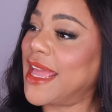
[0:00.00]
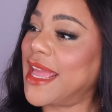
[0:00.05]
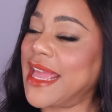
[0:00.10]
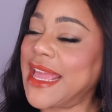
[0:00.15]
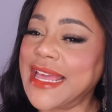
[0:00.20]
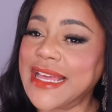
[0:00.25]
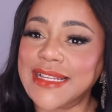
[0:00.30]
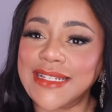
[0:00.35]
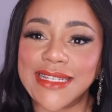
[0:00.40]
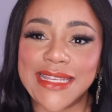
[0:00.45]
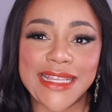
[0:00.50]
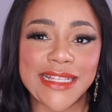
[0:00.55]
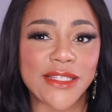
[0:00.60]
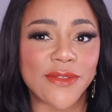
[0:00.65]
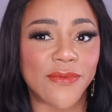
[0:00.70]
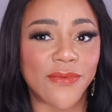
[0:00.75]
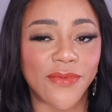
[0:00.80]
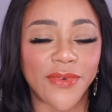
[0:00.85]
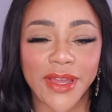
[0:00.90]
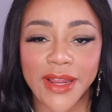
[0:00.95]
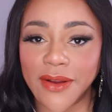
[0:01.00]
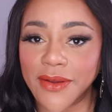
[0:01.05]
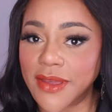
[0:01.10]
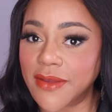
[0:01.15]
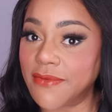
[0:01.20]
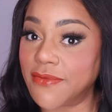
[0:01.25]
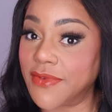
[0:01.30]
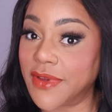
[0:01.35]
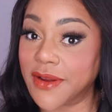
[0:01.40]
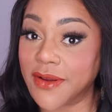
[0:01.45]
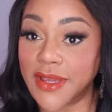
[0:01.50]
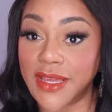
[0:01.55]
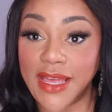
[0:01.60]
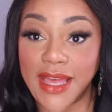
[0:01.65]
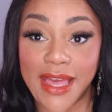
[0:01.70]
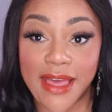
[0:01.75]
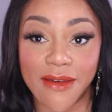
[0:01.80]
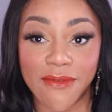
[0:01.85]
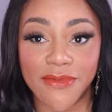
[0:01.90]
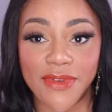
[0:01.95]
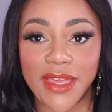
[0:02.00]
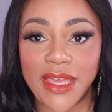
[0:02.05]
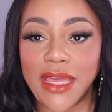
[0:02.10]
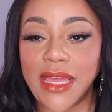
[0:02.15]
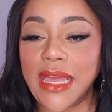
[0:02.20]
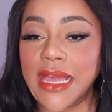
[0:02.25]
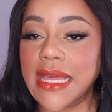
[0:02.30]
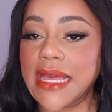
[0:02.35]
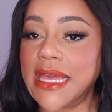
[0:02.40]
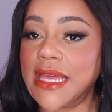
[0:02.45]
And it's very, very heavy.